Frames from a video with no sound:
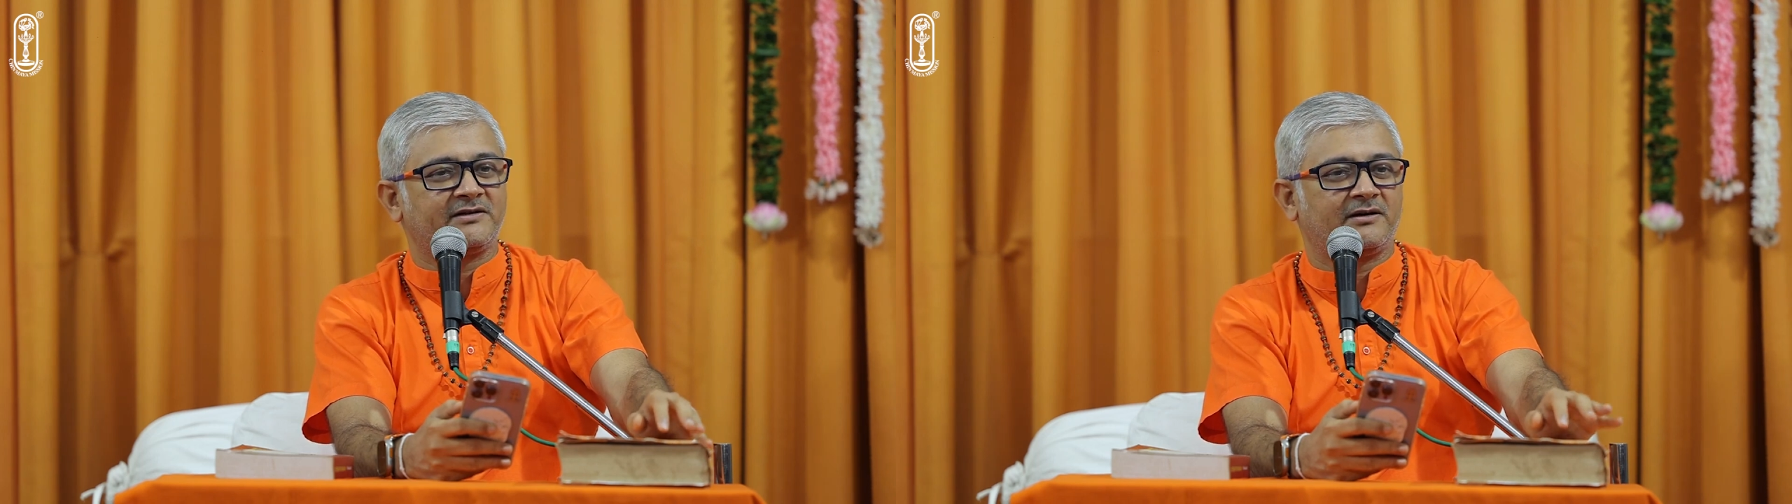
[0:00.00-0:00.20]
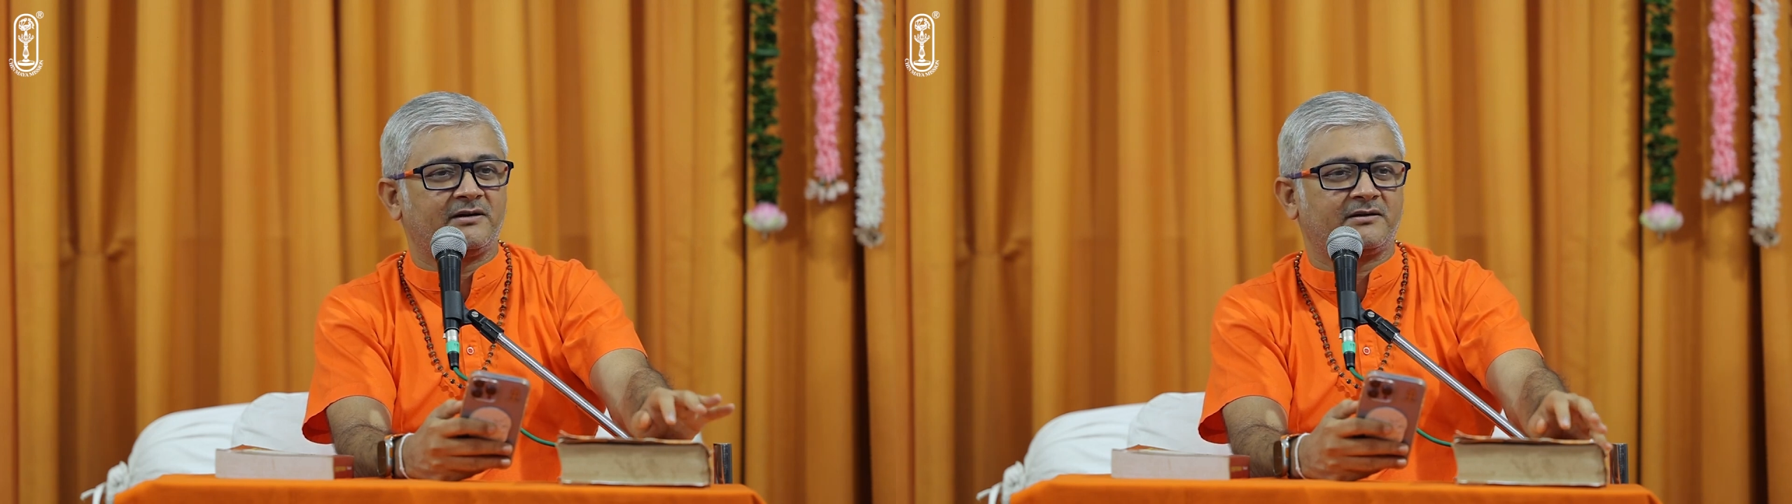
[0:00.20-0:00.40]

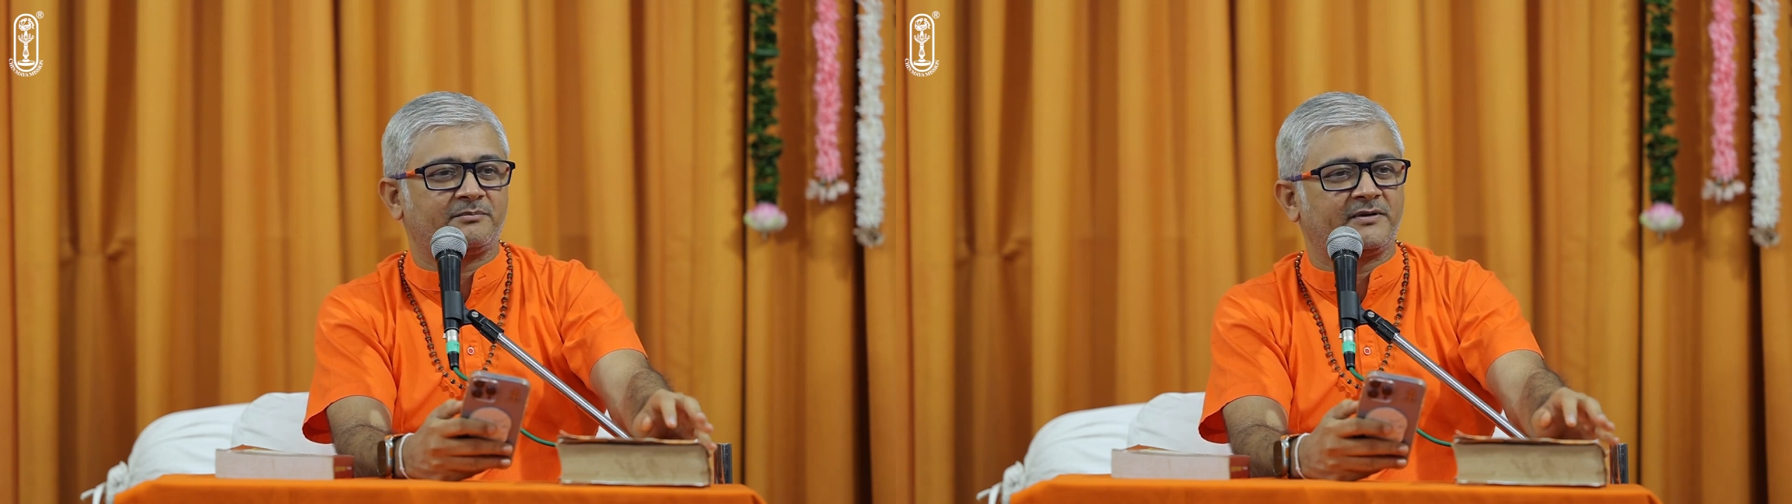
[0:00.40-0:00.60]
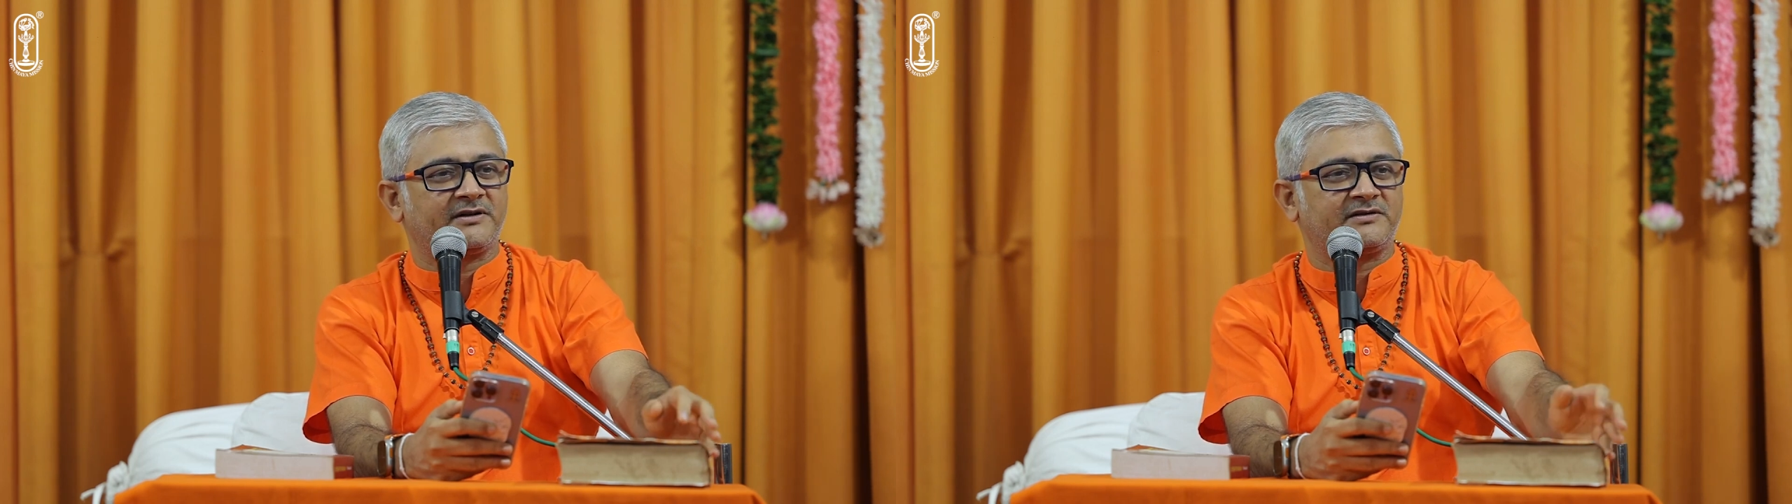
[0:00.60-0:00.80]
her
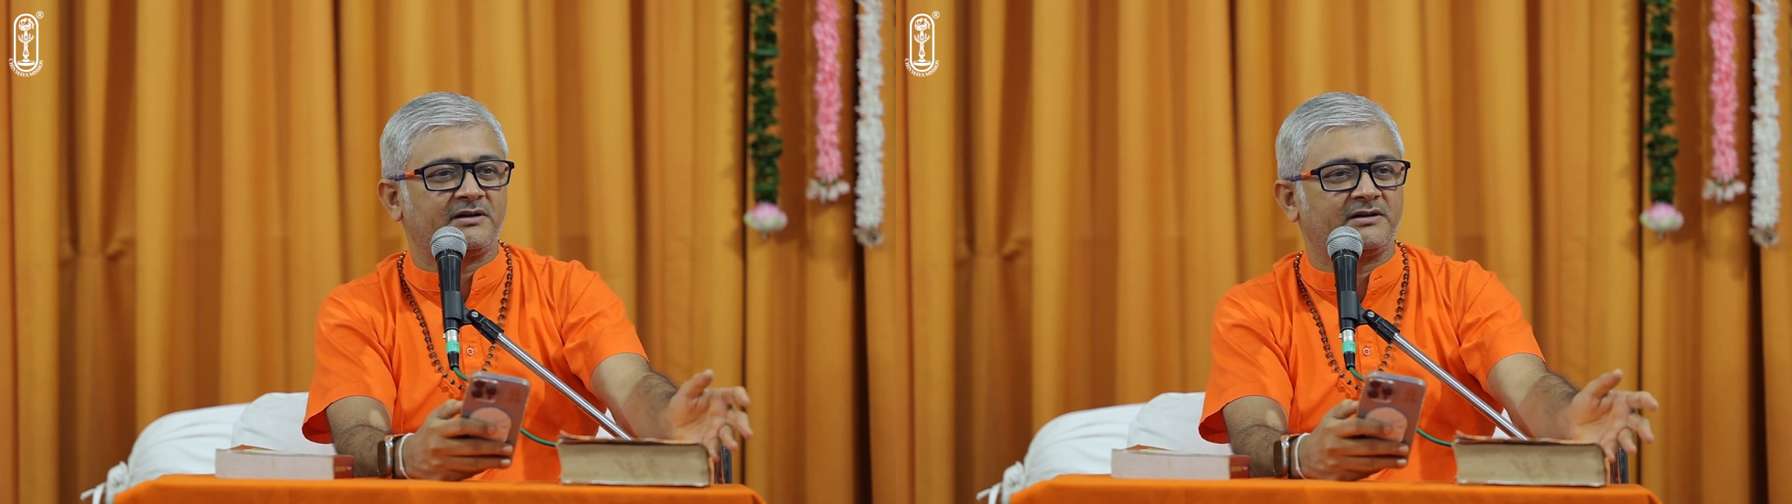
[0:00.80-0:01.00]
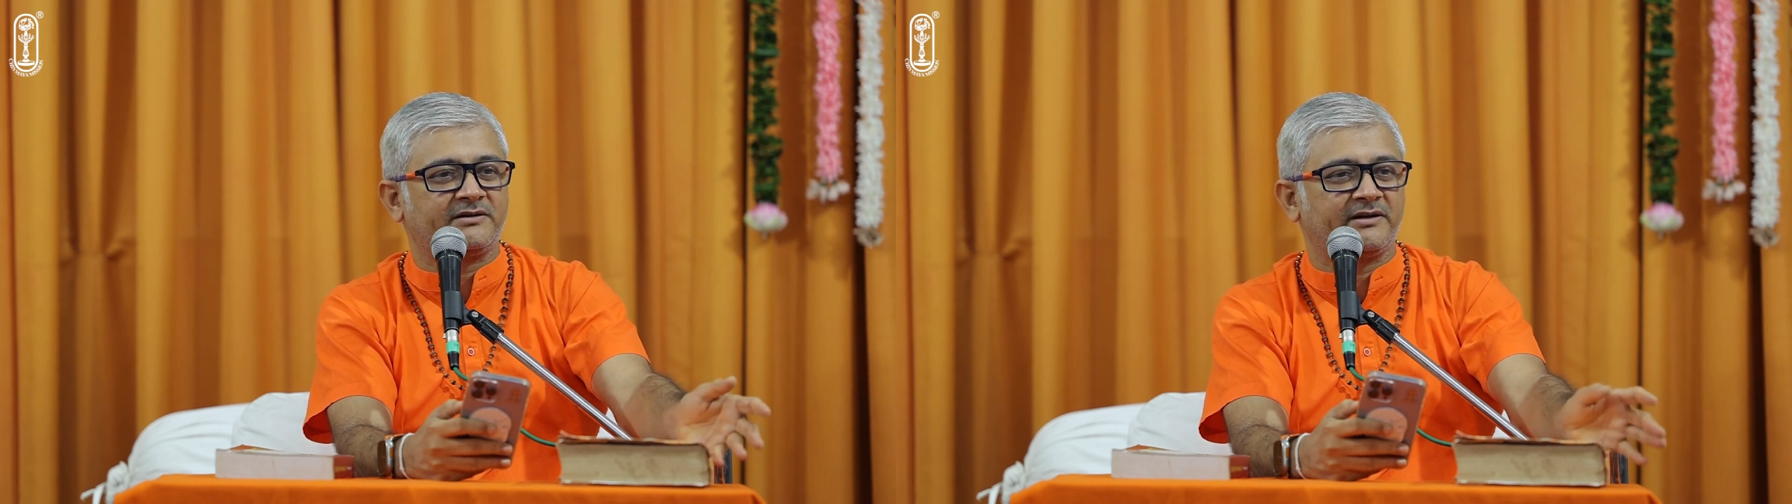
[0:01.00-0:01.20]

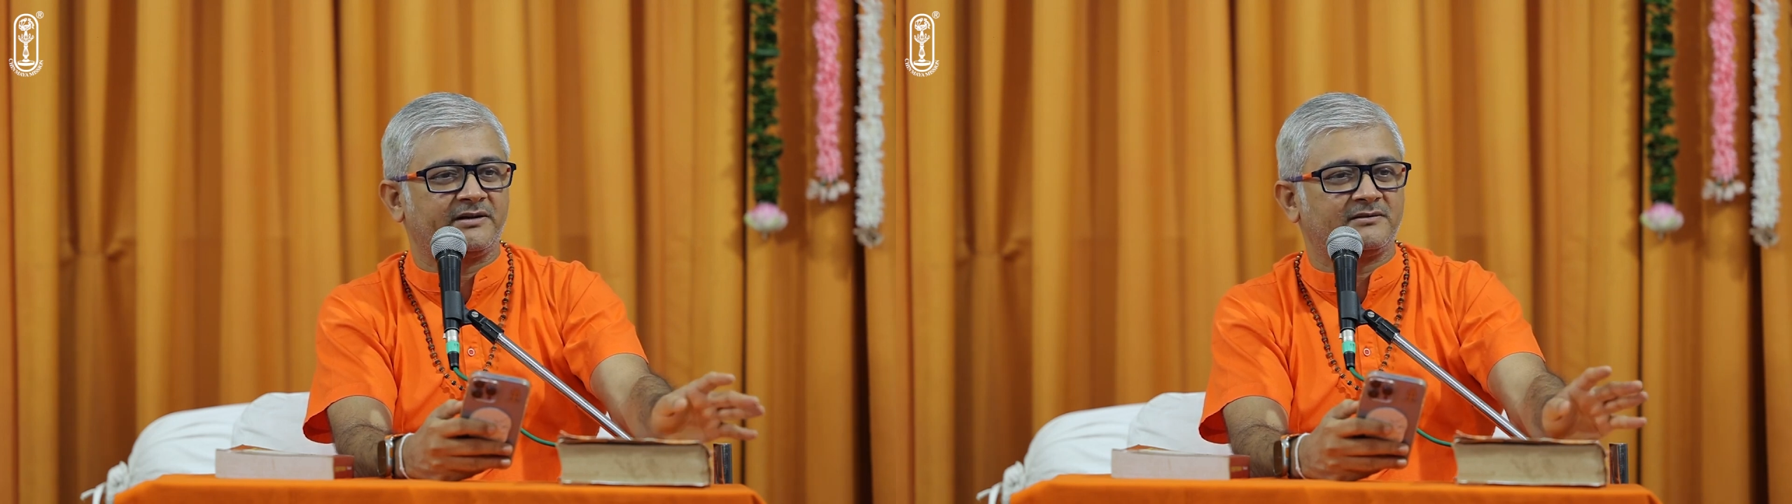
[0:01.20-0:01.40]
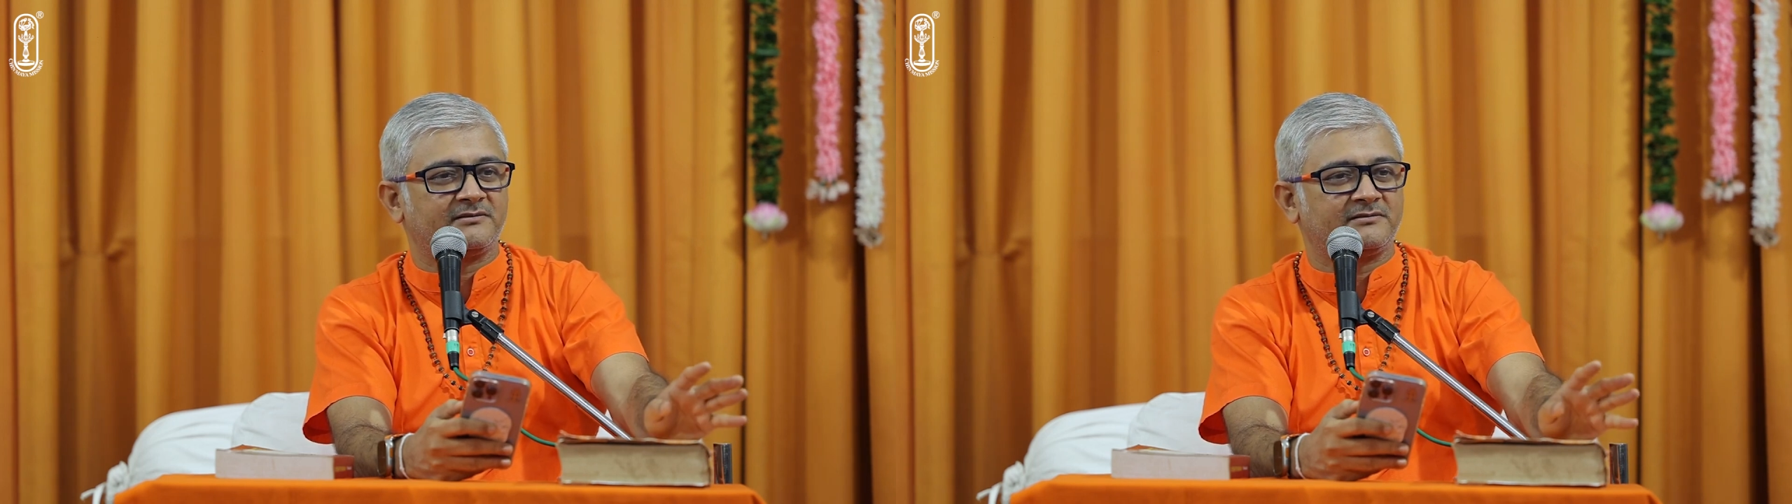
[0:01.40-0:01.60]
personal
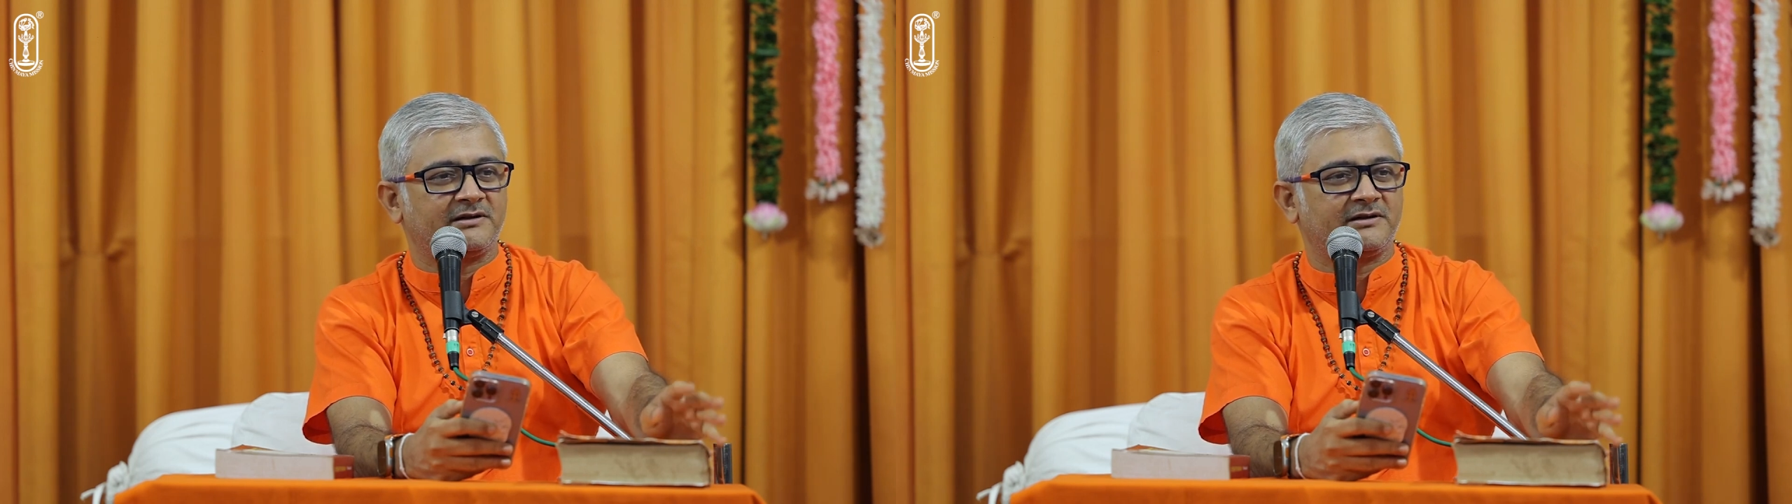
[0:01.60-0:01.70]
thing.